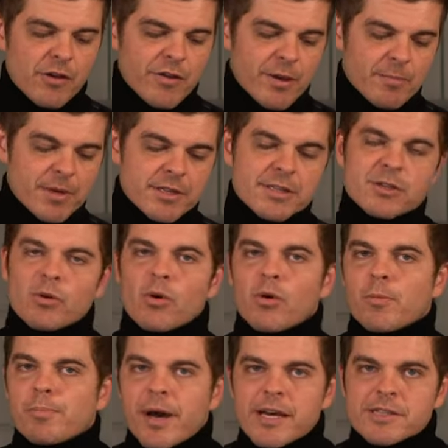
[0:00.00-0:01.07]
of a mint
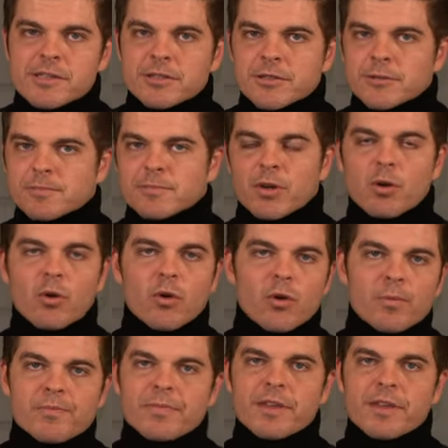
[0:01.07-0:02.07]
or basil or